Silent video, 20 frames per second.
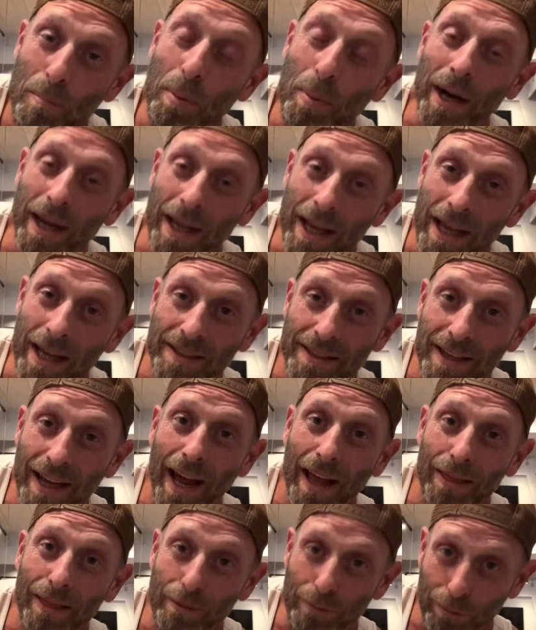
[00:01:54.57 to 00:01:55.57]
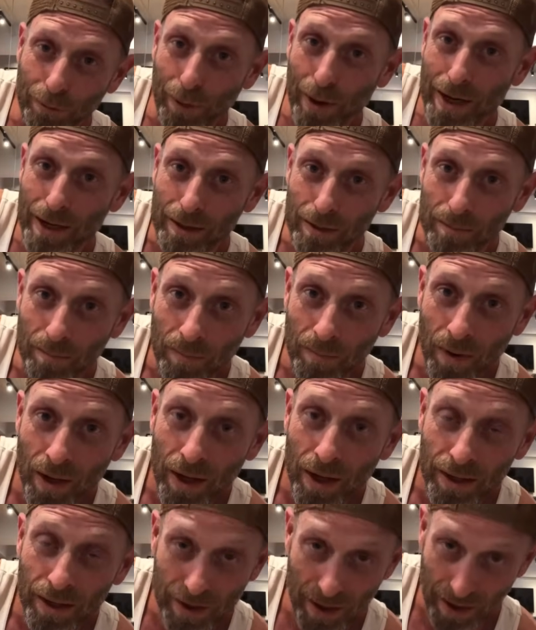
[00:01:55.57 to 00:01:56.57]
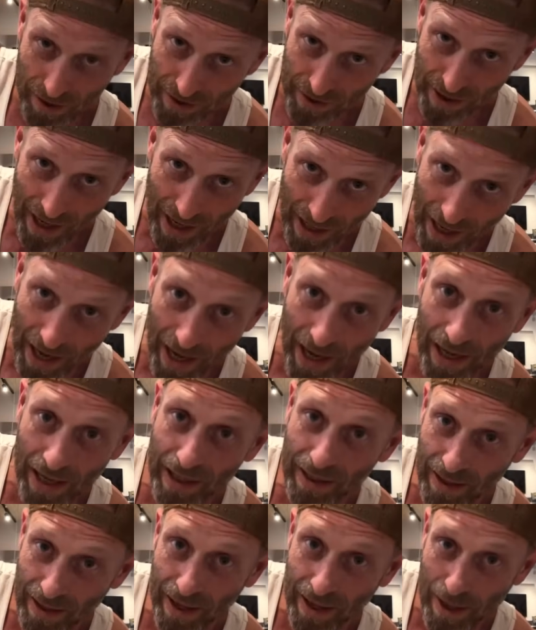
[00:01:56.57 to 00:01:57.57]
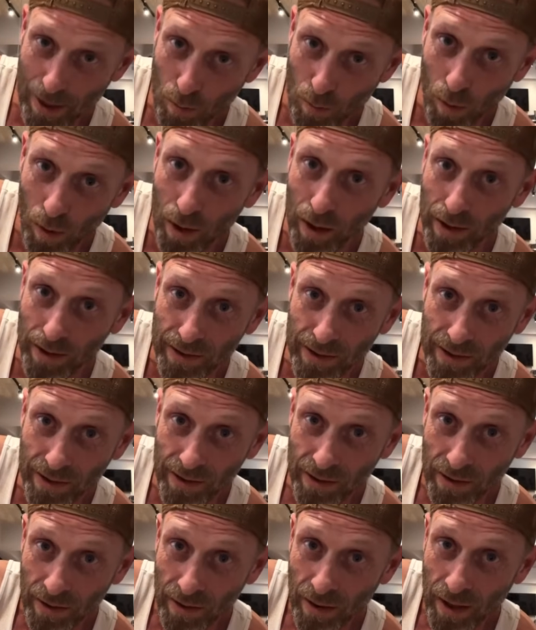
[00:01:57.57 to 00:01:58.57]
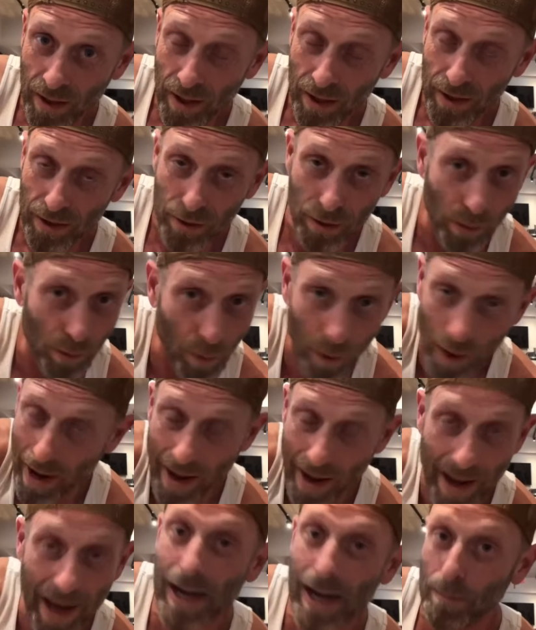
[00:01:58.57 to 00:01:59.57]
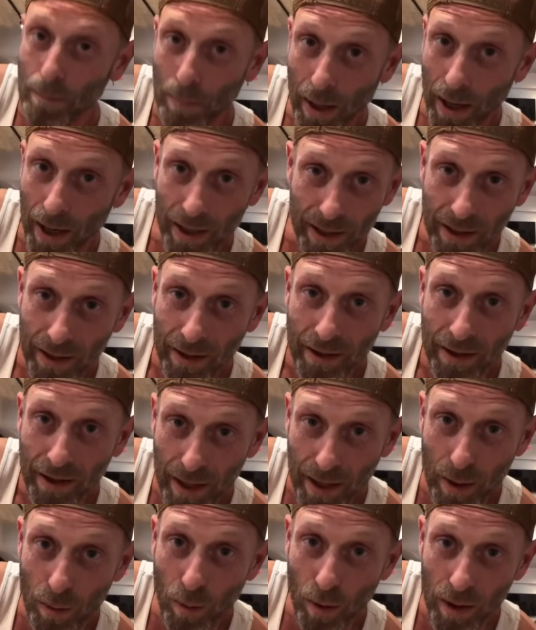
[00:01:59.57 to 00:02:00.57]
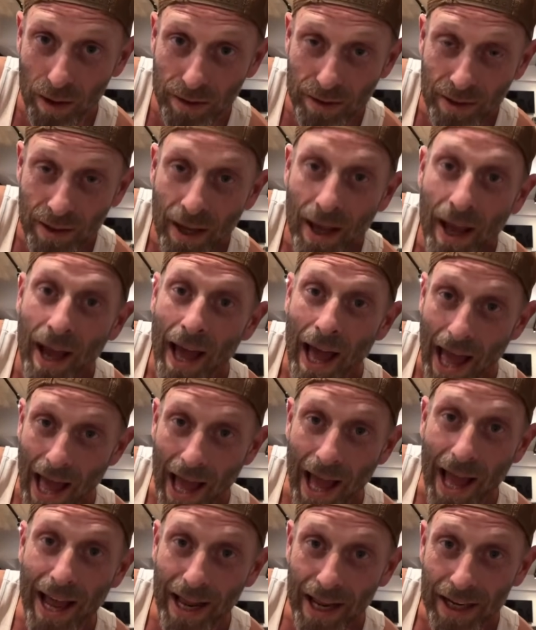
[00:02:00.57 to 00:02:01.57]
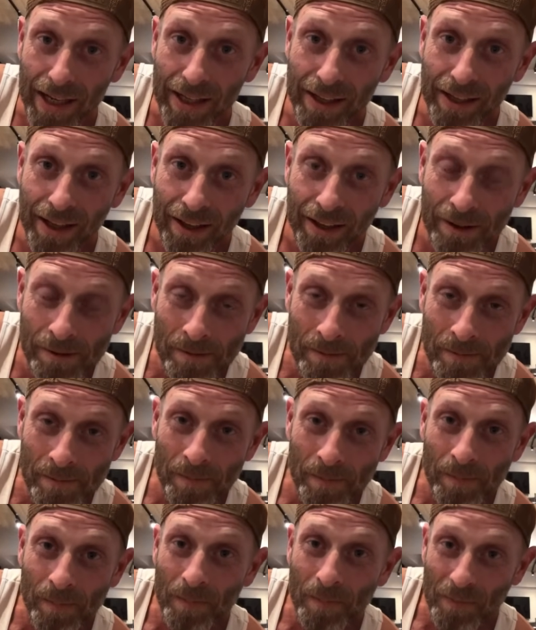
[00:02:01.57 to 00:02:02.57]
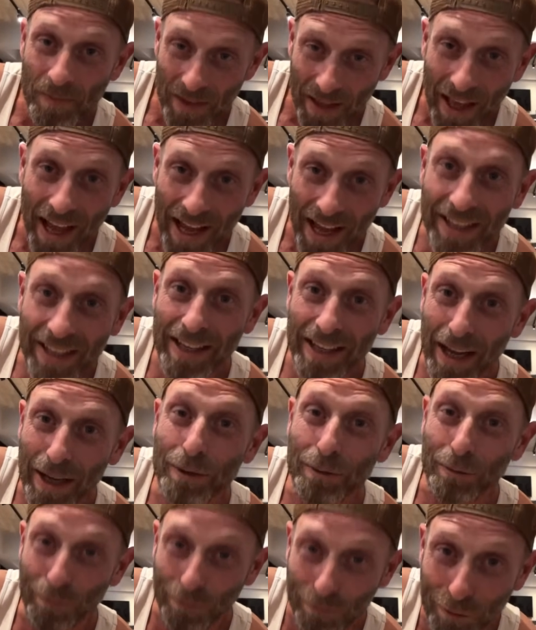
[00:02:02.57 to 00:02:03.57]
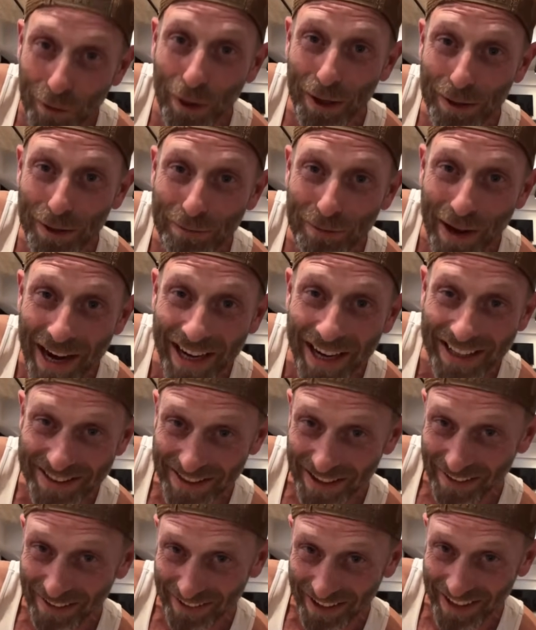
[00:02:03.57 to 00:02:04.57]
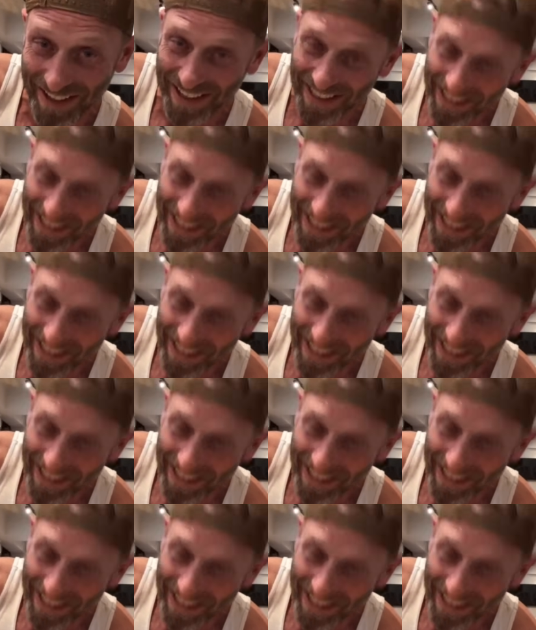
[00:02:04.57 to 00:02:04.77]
But he's got the freedom to say anything he wants to anybody he wants, and he takes full advantage of it.